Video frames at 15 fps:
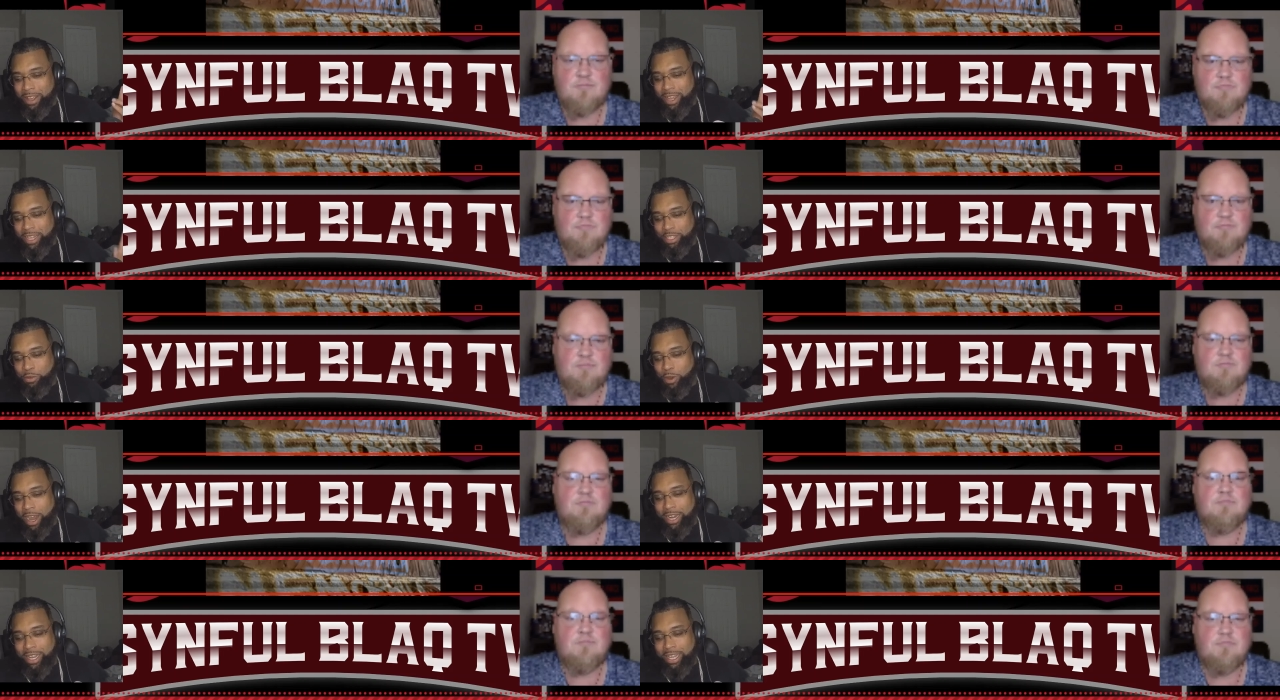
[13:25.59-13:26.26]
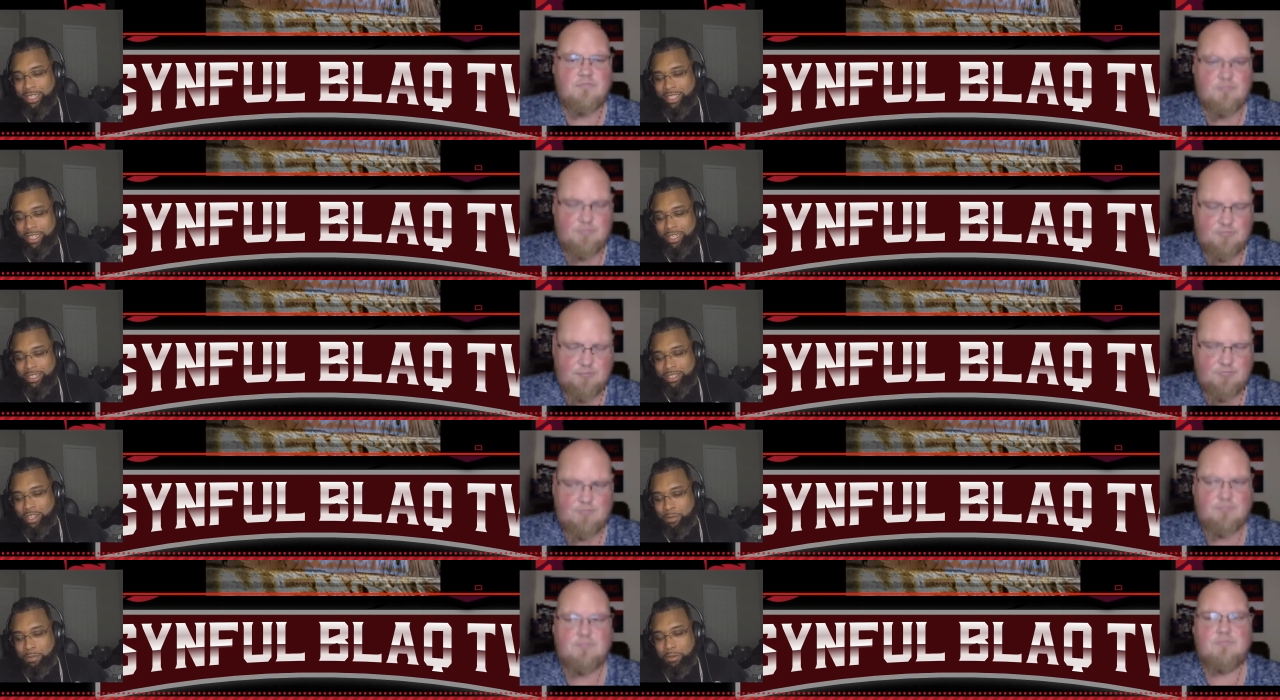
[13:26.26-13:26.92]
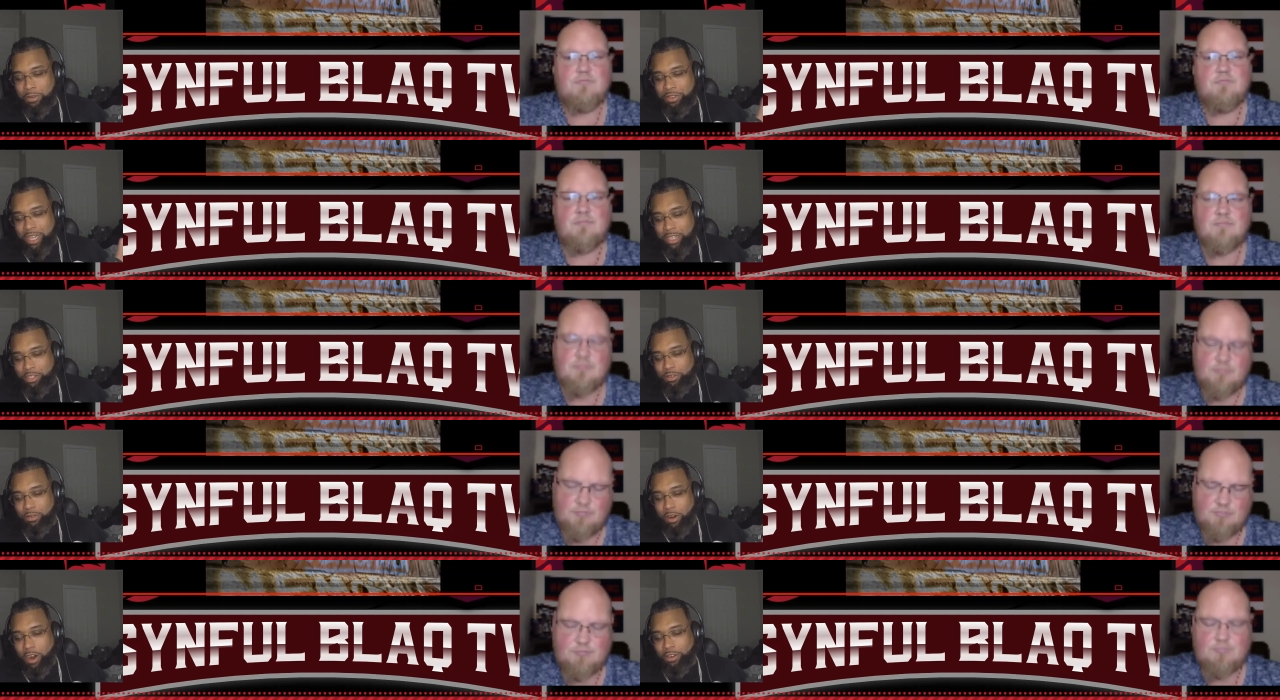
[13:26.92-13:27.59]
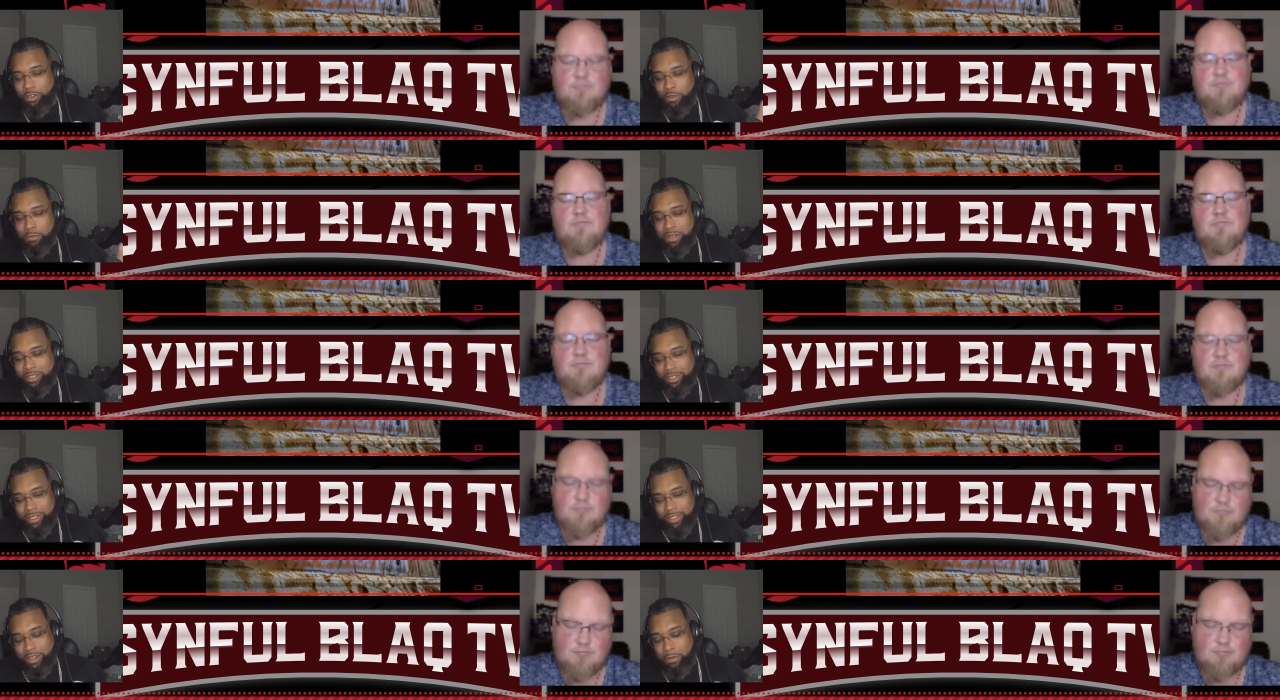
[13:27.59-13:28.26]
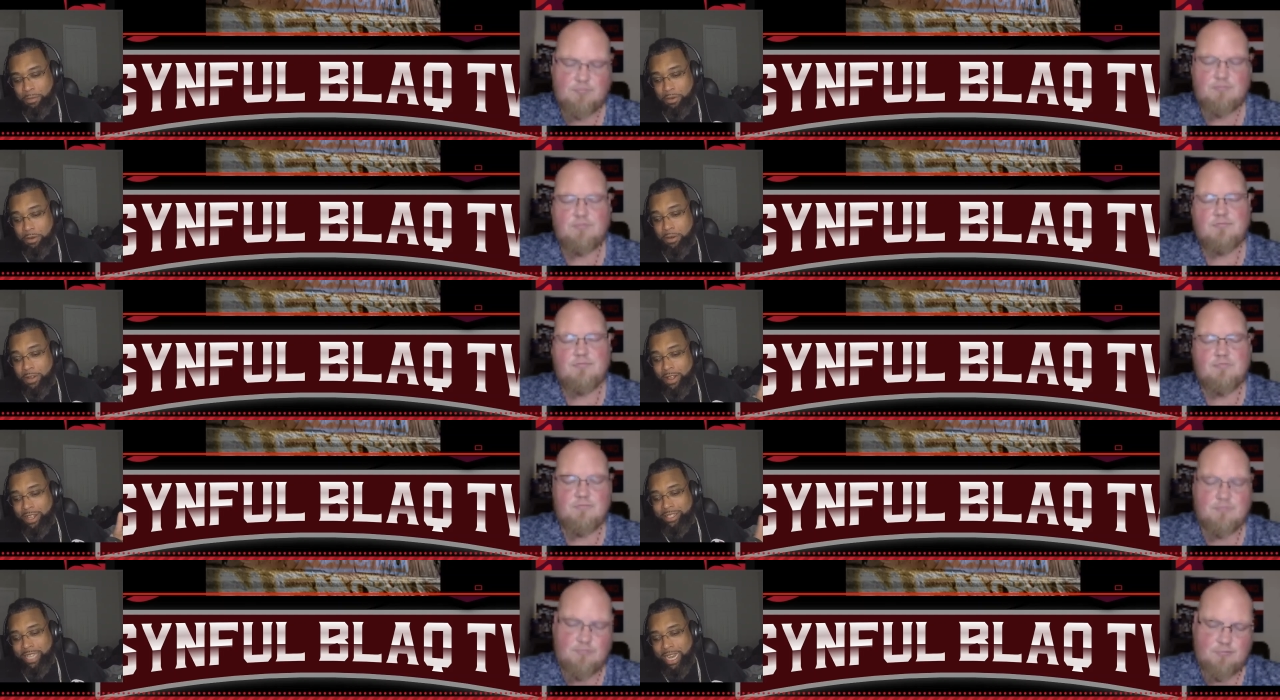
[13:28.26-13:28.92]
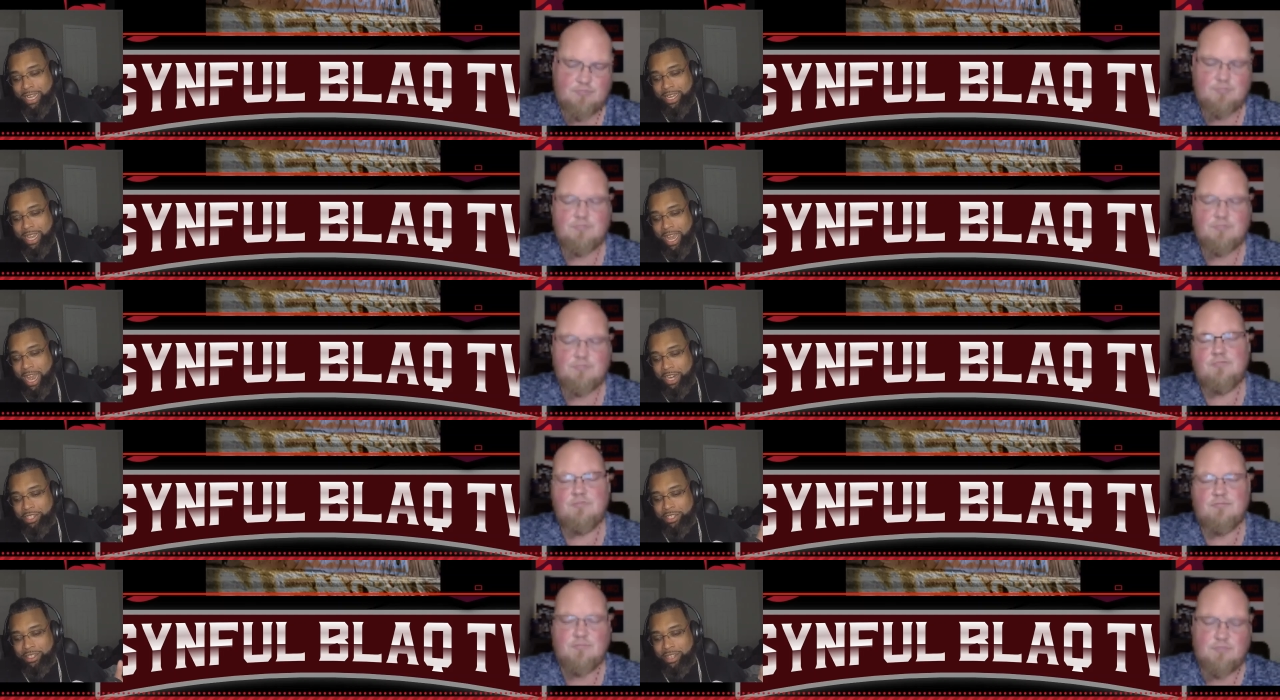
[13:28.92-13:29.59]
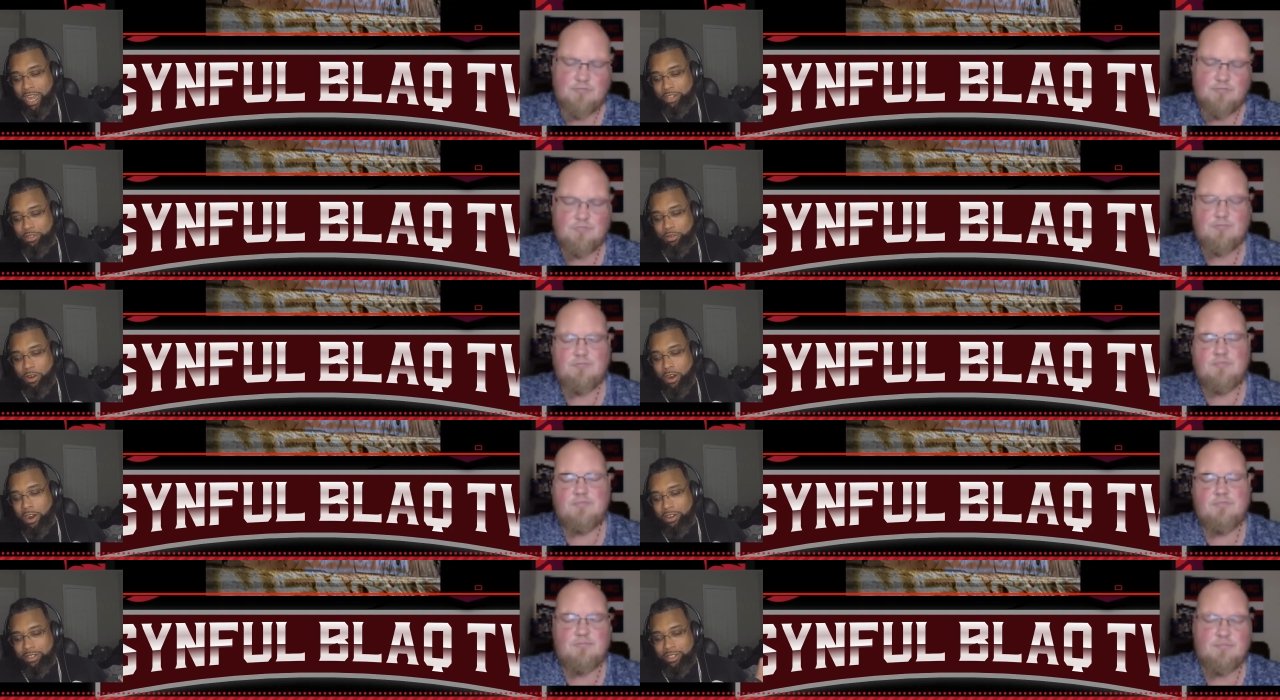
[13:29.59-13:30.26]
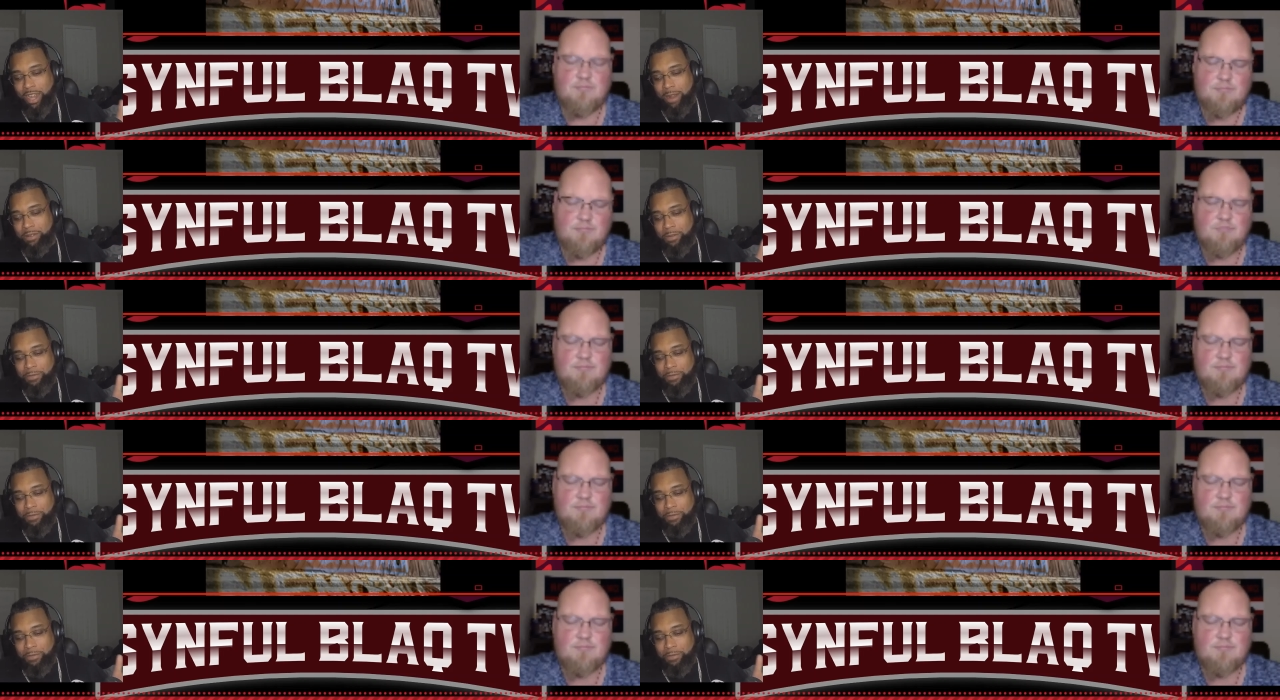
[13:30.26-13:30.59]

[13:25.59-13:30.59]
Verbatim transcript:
Speaker 1: It's quite easy and simple. Think too hard, you'll miss the symbol. Taking the actions not too hard. Time to